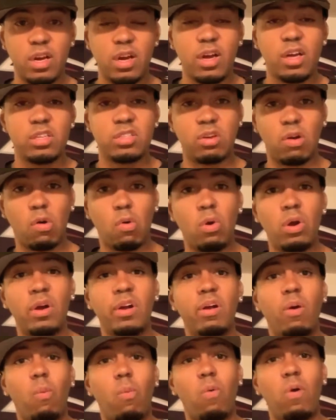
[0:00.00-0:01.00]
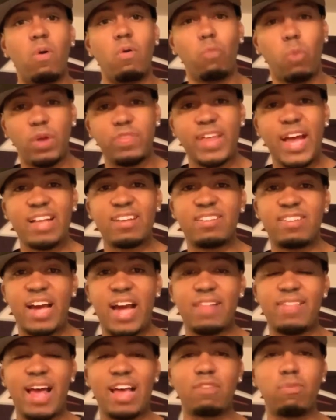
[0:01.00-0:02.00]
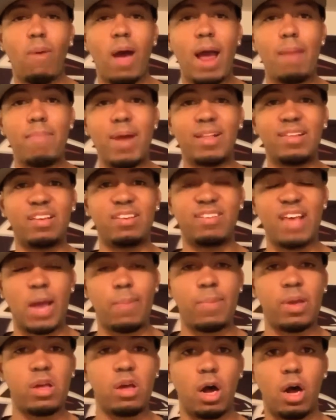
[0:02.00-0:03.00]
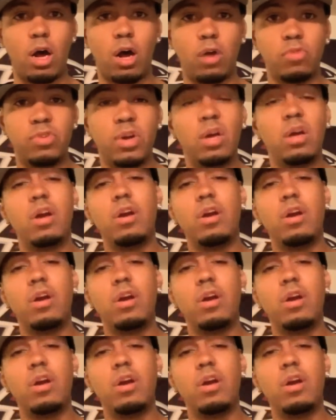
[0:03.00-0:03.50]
So with that said, that's why I made this segment called